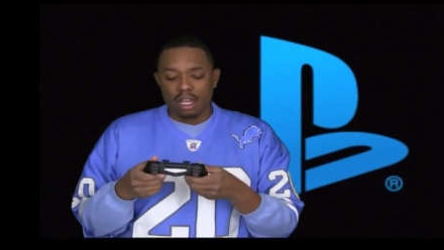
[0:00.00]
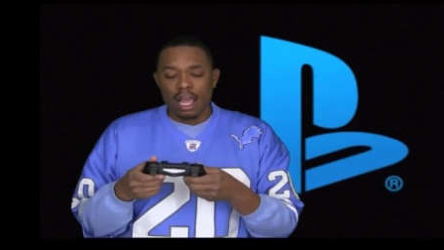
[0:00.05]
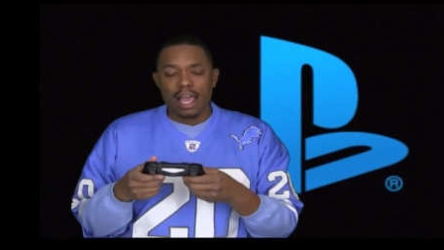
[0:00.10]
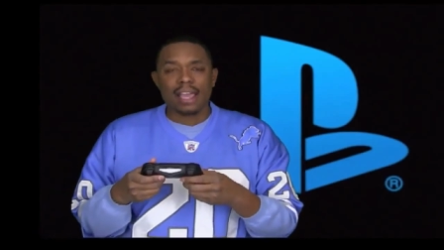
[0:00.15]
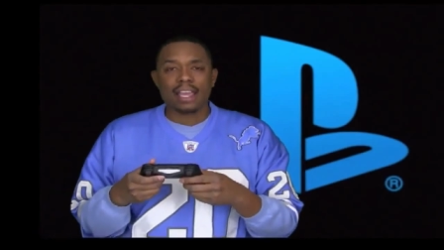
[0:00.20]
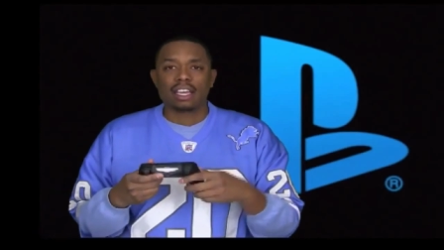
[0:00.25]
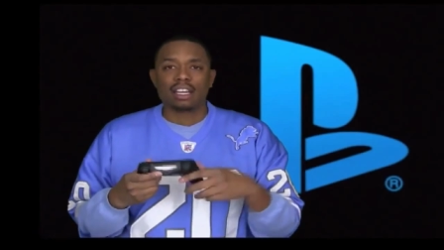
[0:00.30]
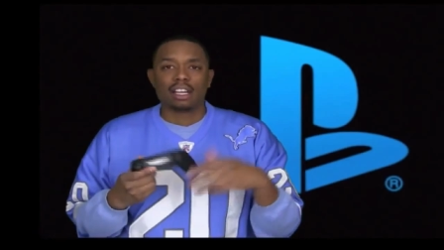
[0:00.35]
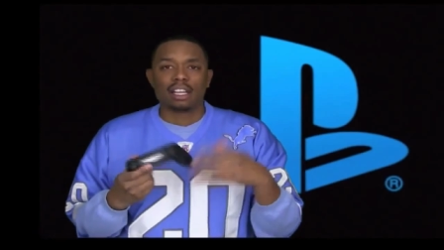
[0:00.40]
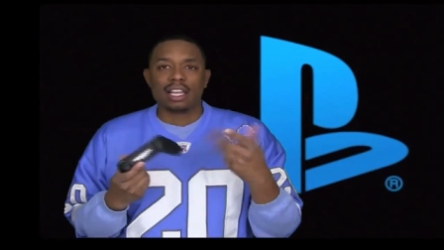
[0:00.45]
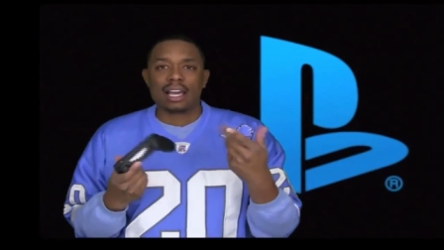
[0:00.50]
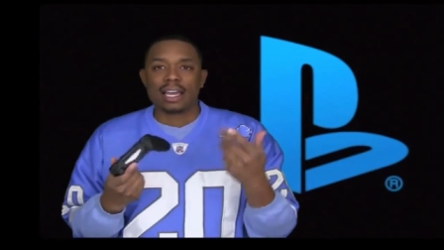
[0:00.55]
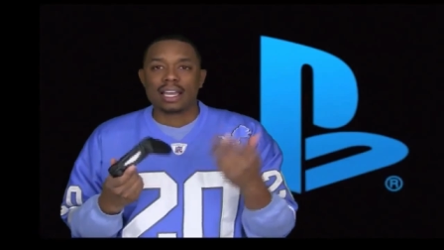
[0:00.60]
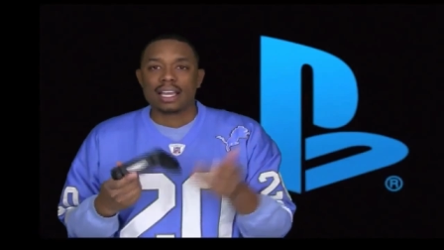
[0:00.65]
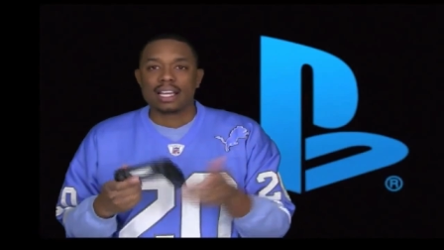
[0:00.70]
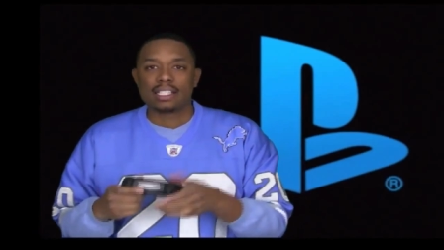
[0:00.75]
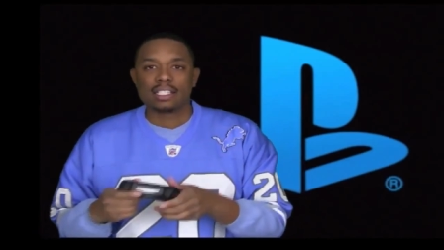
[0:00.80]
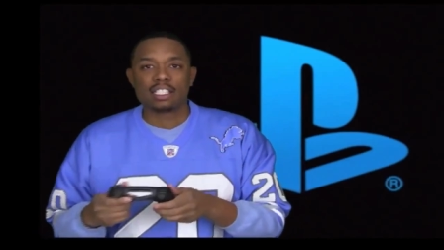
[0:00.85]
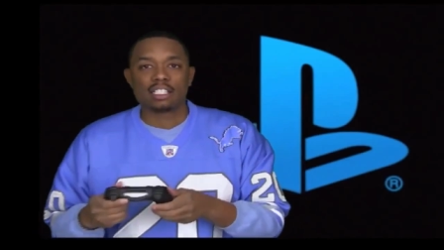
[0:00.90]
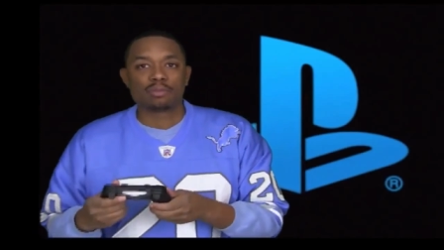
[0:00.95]
I ain't gonna lie,
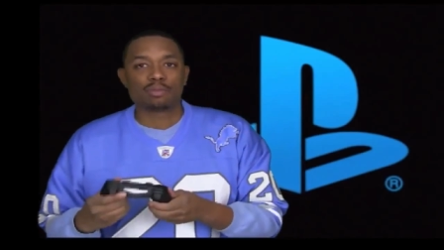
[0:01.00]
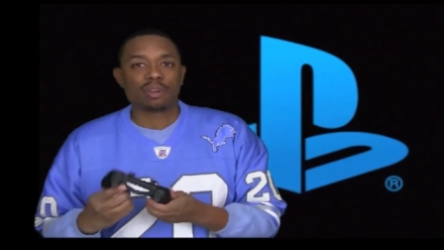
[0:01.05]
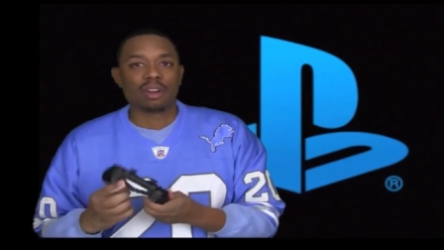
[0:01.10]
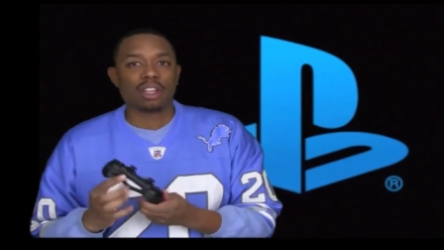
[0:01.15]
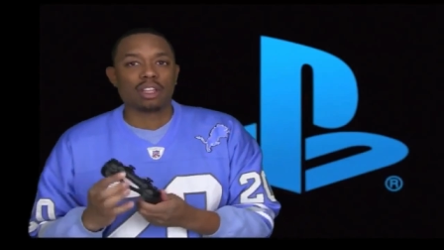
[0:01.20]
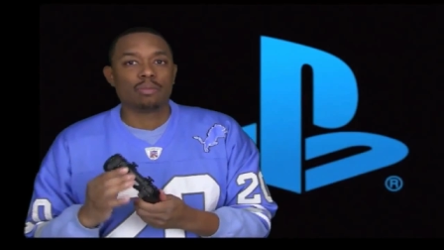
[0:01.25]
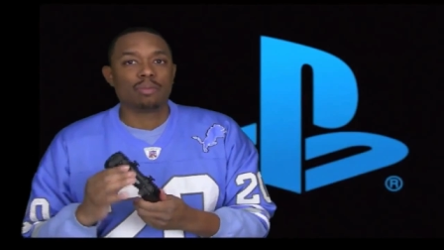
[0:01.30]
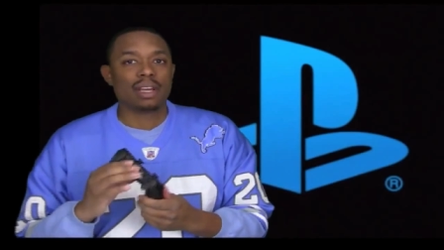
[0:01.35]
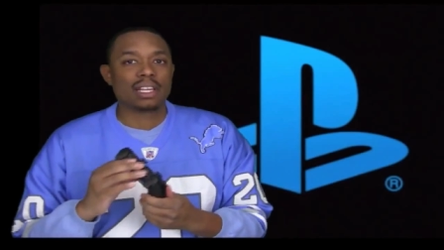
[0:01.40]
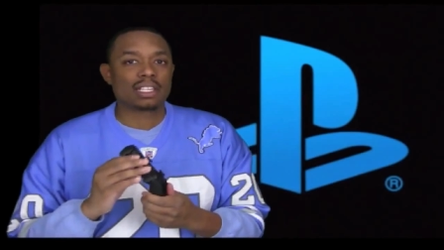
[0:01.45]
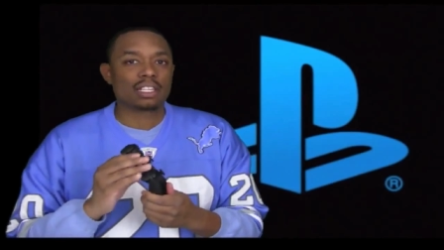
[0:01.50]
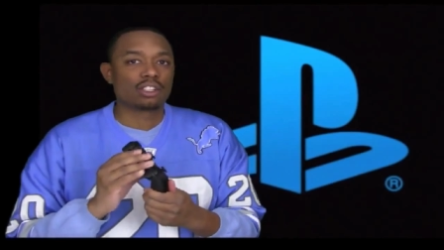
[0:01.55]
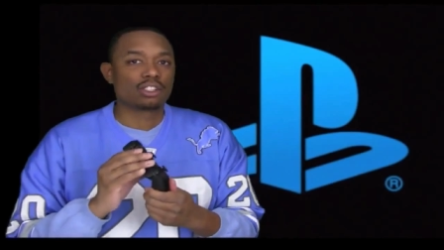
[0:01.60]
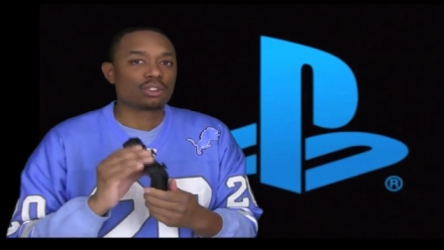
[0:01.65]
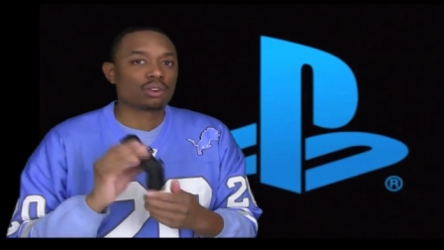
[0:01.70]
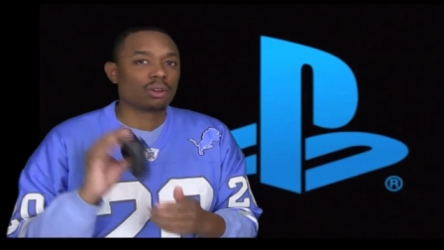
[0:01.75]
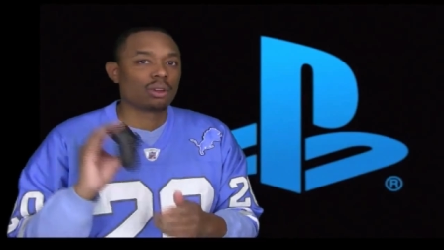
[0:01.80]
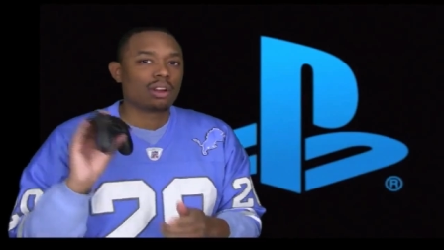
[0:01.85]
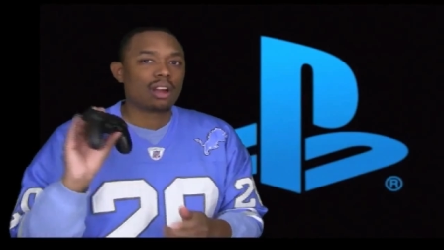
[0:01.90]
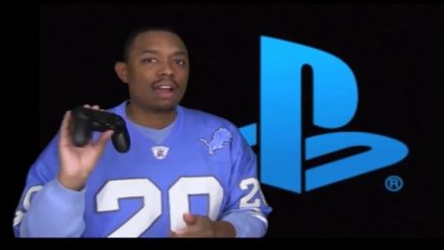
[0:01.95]
guys, this is probably the best
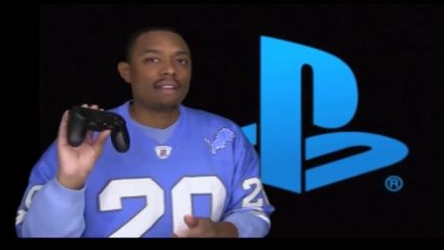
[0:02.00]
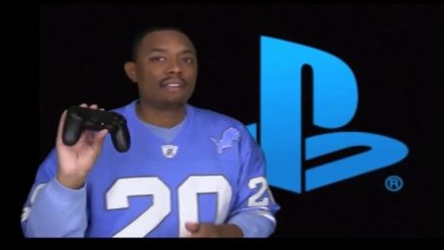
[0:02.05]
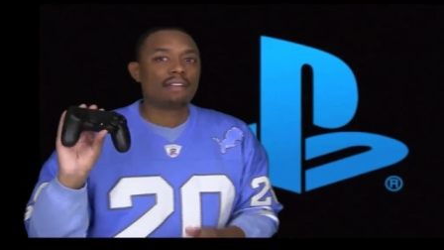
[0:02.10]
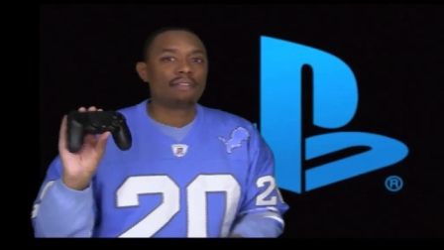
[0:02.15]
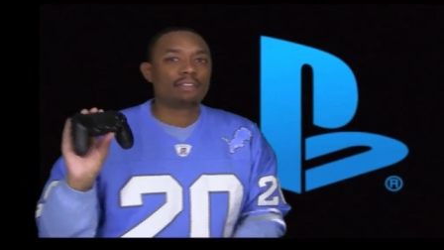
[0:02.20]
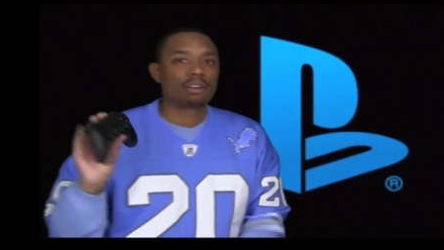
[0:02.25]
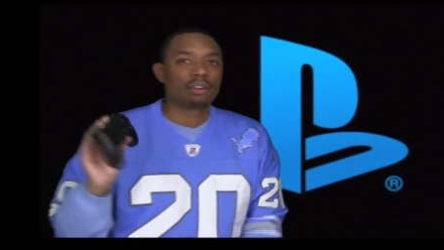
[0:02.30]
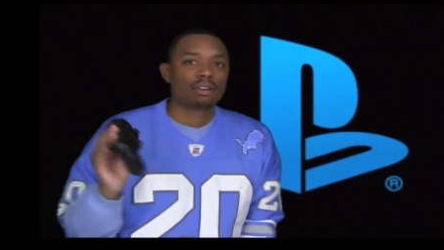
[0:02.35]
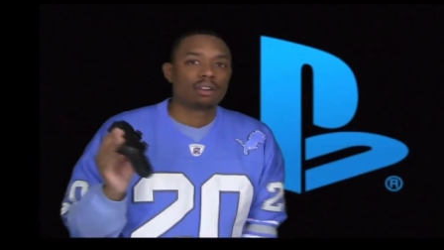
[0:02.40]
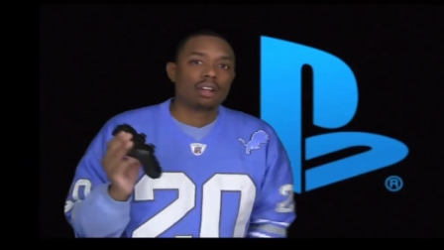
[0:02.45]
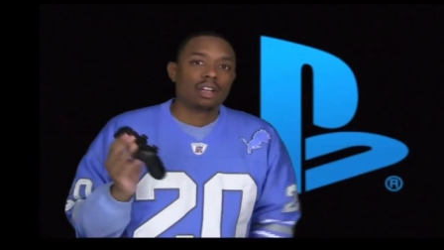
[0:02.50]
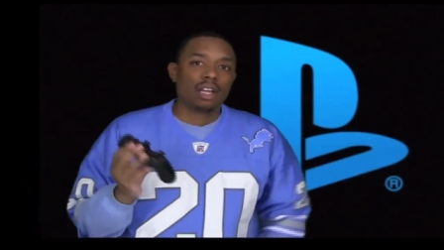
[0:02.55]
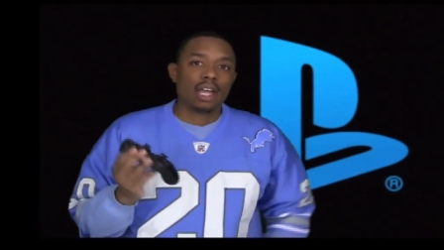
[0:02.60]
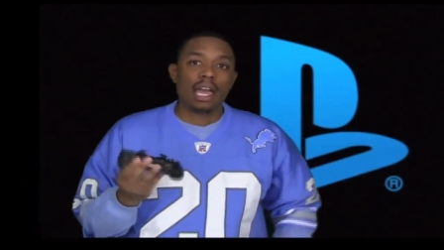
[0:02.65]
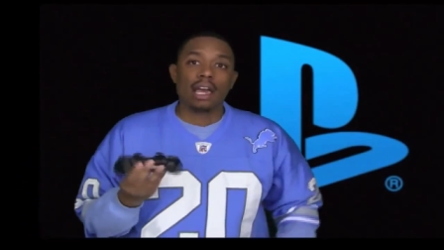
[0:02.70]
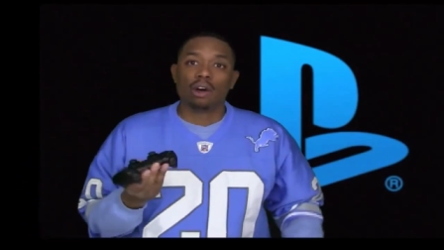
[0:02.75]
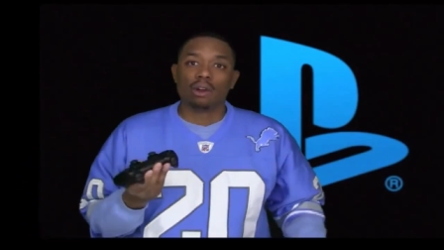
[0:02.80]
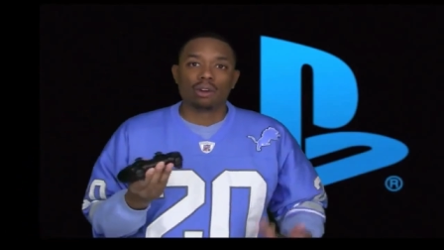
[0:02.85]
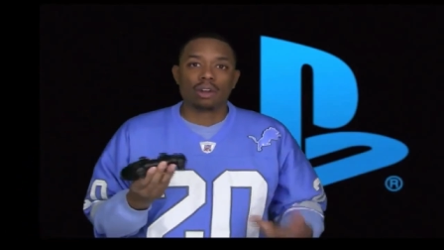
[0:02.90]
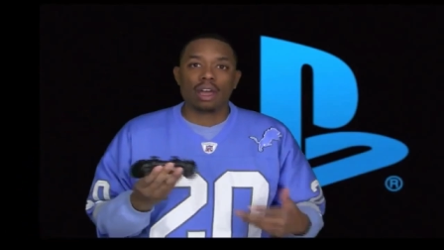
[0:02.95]
controller I've ever
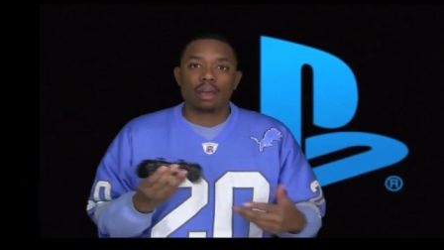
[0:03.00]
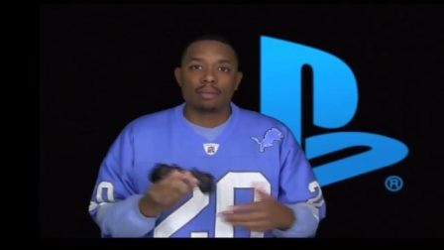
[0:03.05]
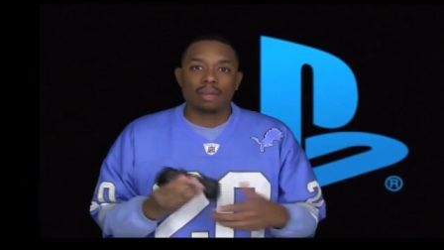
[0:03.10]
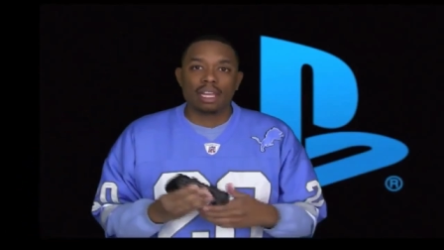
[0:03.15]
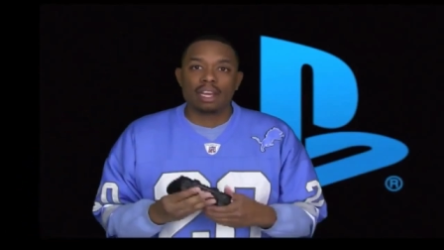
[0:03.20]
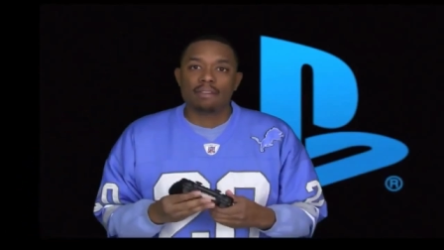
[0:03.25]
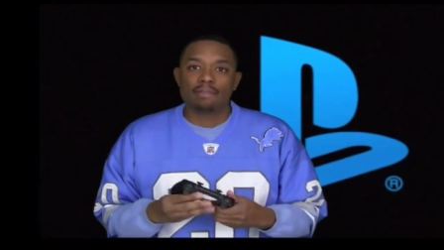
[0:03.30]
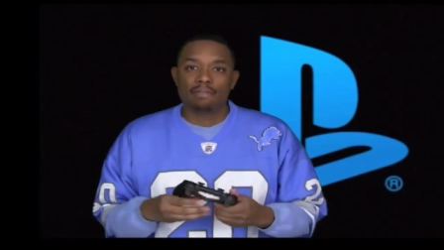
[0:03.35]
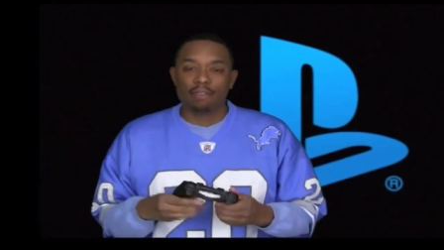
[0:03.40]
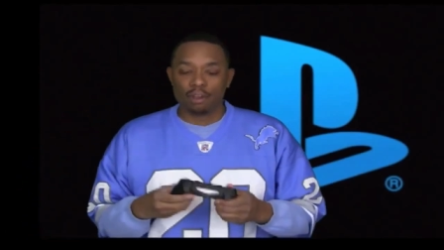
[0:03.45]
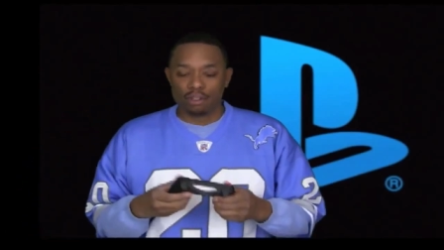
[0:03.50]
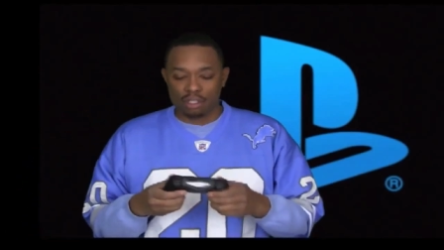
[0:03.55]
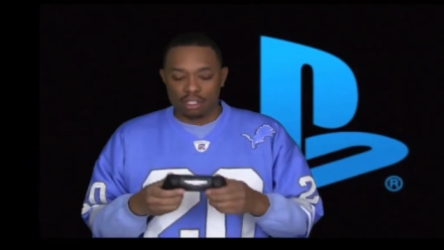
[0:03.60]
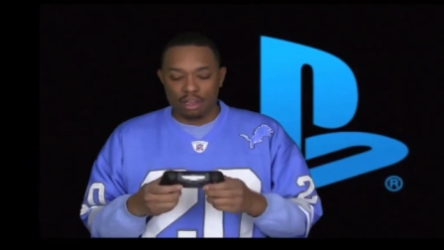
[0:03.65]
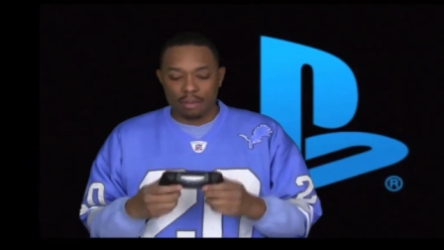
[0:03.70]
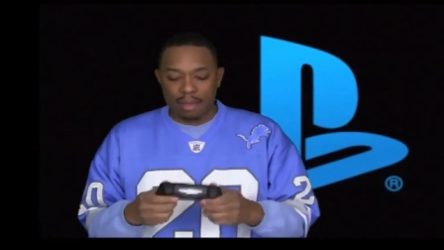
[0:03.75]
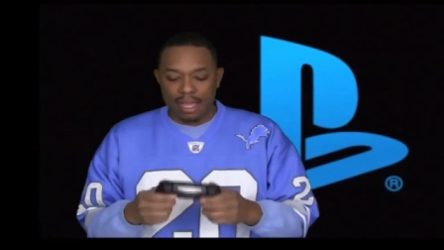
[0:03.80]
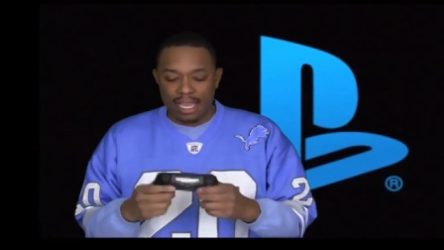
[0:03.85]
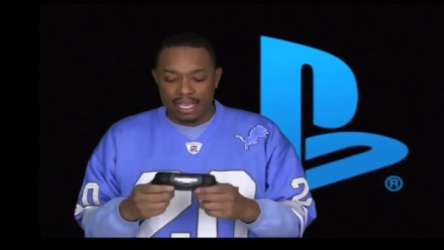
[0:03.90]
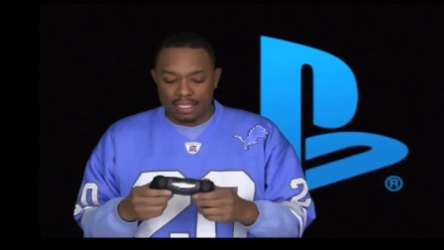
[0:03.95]
held. I mean, it feels
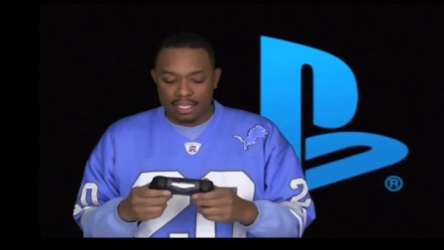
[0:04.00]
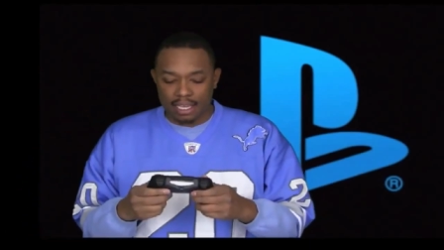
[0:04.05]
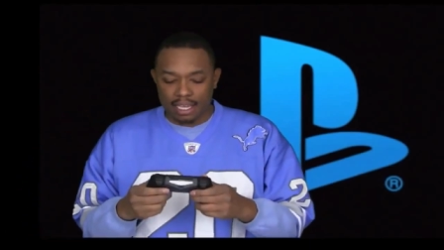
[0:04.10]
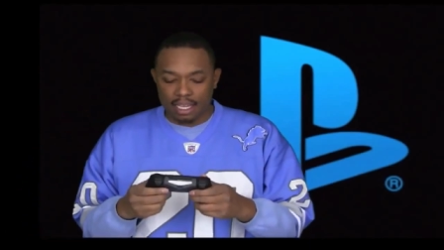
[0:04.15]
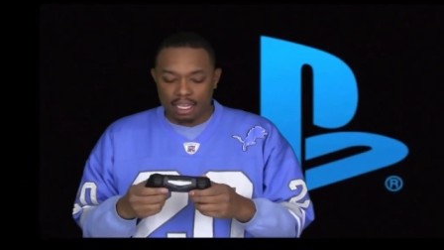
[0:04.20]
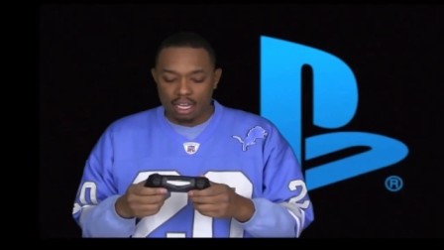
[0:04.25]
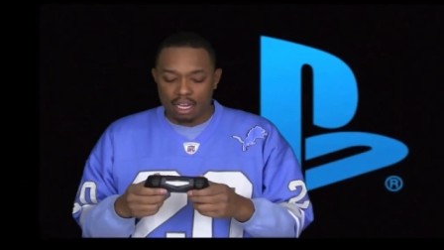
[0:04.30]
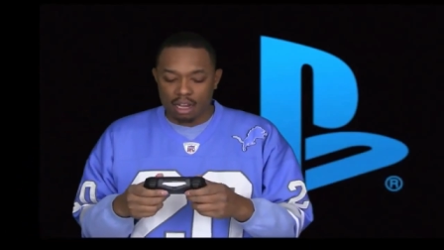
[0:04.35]
amazing.